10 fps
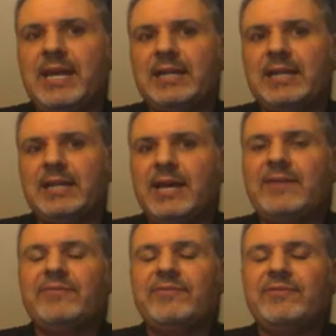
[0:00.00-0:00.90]
But in
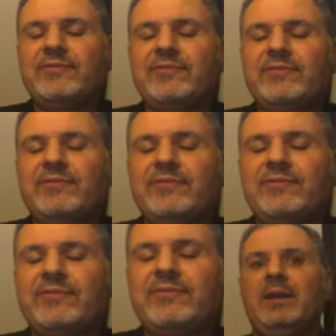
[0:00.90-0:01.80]
fact, she
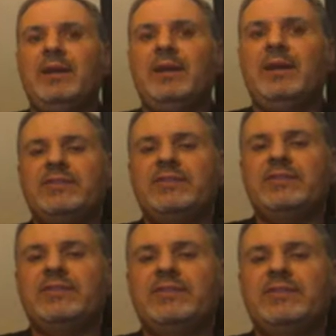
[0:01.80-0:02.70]
wondered if he
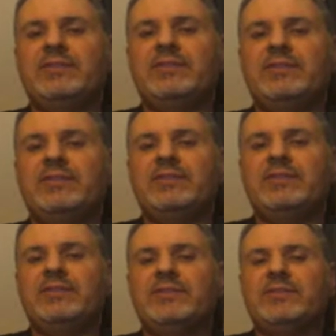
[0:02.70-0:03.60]
had left
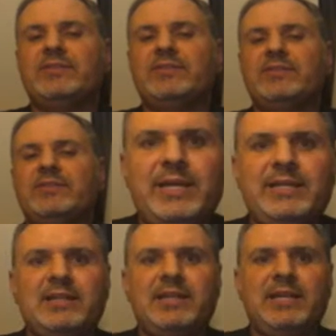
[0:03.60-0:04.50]
the
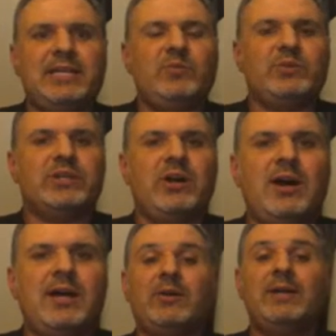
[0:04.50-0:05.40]
place and, and he was
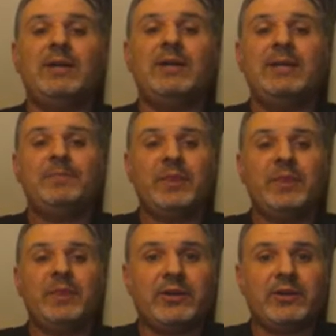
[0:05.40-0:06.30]
gone. Now,
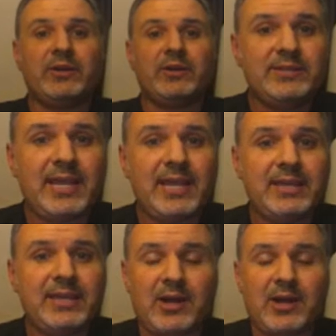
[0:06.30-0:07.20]
there
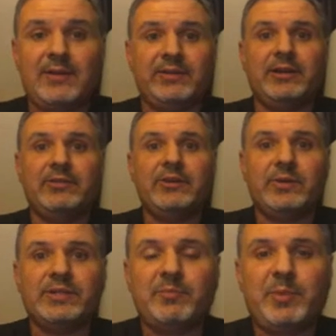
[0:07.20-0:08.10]
a coffin there.
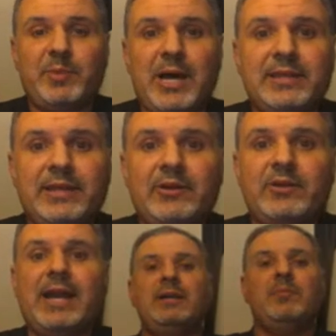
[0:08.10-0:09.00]
There is a body there
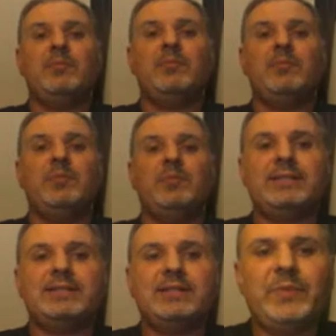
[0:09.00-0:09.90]
now.
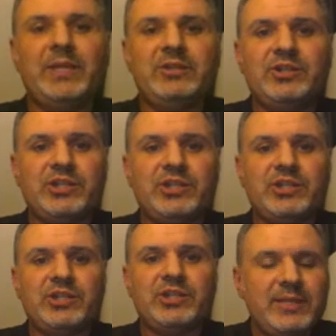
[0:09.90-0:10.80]
But
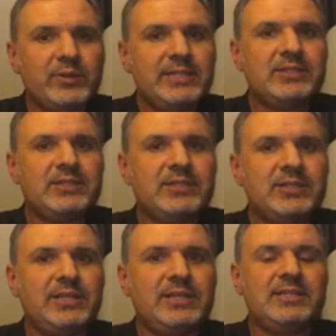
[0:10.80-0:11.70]
she really
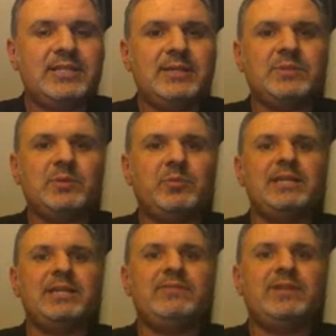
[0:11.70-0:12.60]
didn't seem to
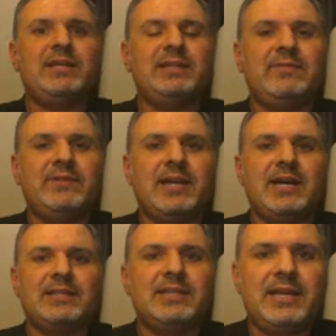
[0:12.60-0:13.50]
believe that, that
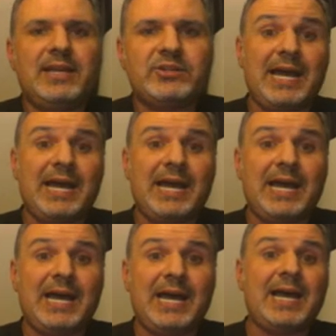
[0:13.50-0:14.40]
Vygotsky had actually
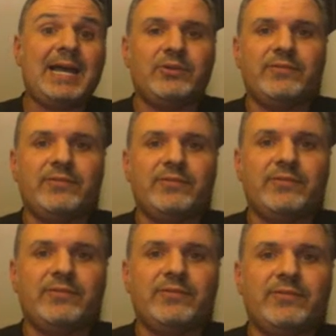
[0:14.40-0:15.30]
died in,
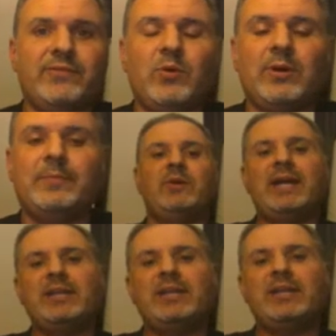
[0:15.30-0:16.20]
in 34.
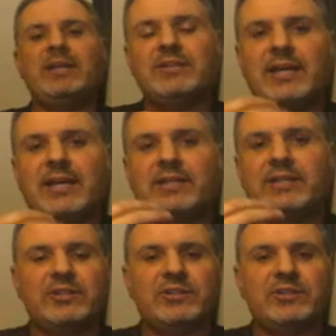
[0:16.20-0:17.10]
And so
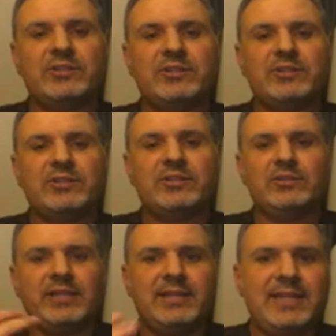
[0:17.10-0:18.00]
as I started to
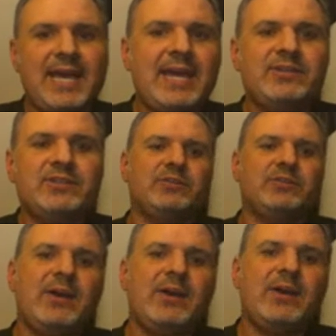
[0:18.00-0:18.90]
look at that and
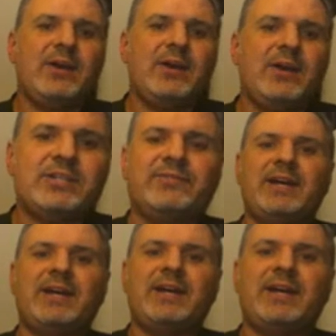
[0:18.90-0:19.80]
started to look around, I
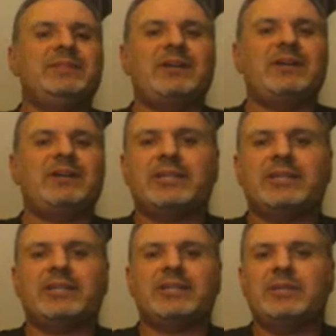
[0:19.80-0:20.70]
started to find
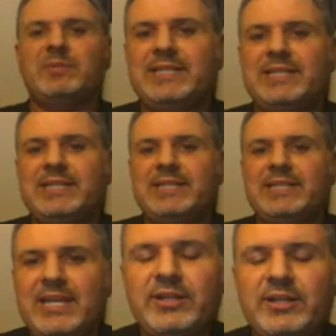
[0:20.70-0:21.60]

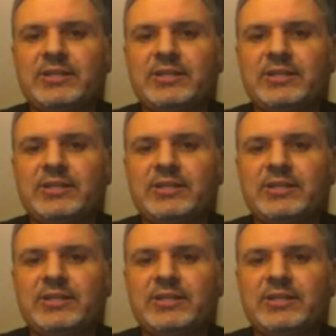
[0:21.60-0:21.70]
documentation.